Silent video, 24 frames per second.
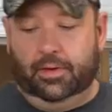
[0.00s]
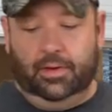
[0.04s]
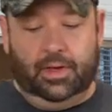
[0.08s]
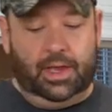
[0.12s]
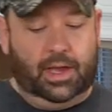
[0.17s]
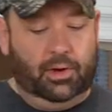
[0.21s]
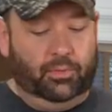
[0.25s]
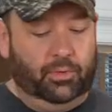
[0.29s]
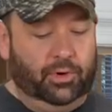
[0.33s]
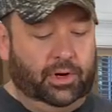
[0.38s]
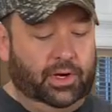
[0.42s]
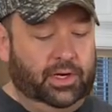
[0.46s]

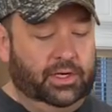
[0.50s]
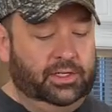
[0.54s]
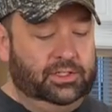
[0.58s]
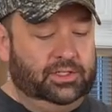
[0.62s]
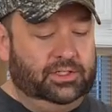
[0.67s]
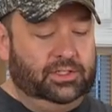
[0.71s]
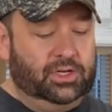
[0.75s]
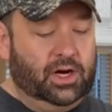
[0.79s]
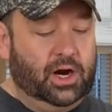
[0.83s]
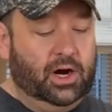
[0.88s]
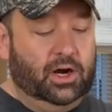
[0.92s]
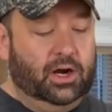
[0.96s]
and we're gonna
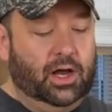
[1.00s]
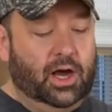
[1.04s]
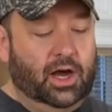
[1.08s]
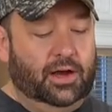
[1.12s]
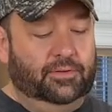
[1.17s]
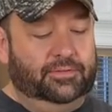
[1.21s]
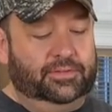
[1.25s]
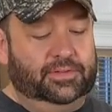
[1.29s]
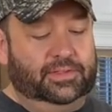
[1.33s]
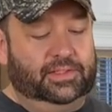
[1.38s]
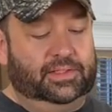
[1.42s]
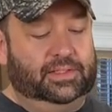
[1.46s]
start
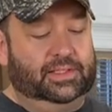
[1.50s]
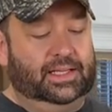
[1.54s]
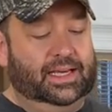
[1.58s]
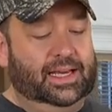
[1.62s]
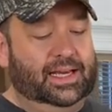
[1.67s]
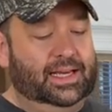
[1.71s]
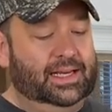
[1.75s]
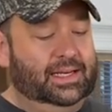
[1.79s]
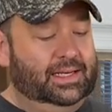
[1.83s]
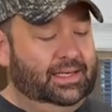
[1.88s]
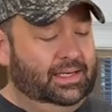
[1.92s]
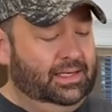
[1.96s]
off
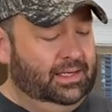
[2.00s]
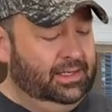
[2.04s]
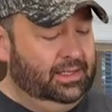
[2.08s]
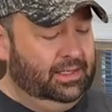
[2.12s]
skin